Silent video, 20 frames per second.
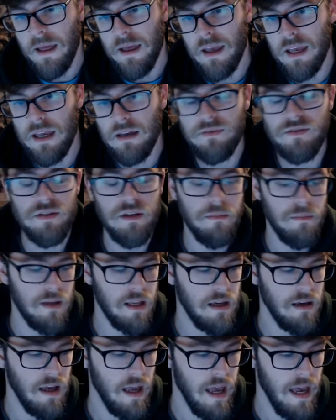If
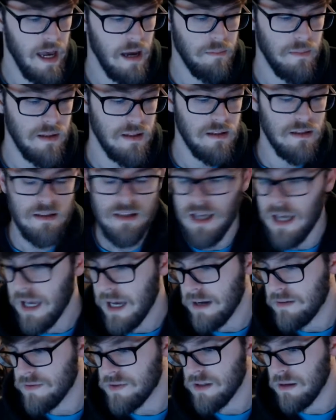somebody happens to
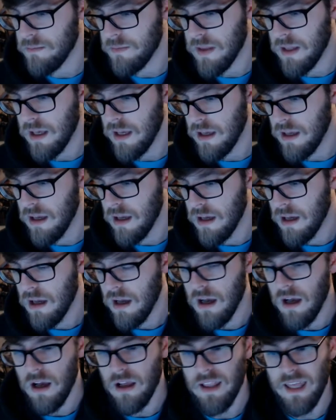have something
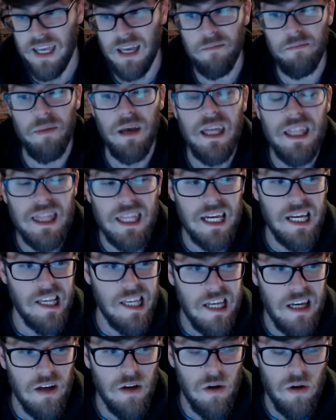like a Pithing
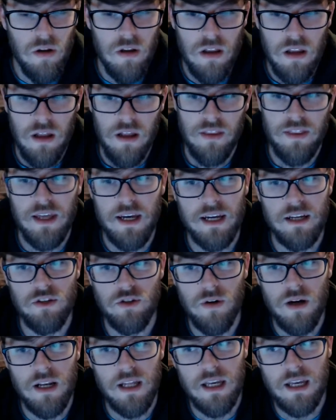Needle that can
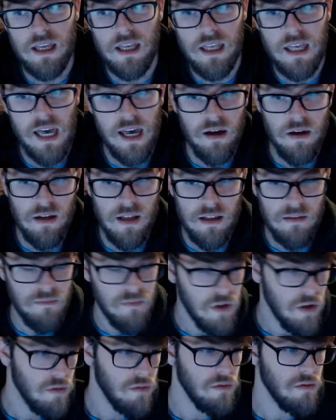try to get
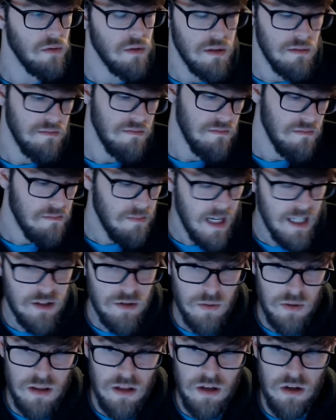you and mess
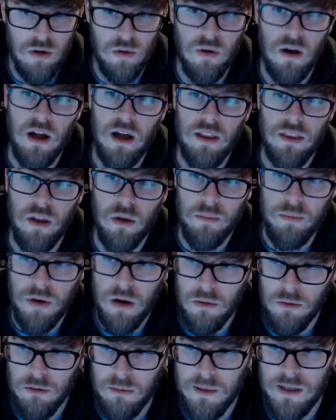with you, they'll
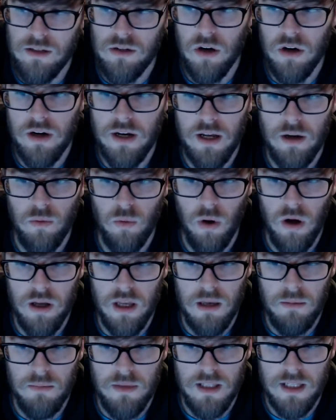probably be targeting
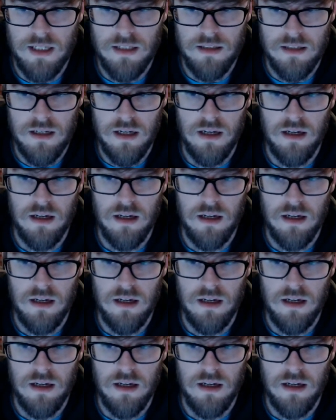Walking Ballista.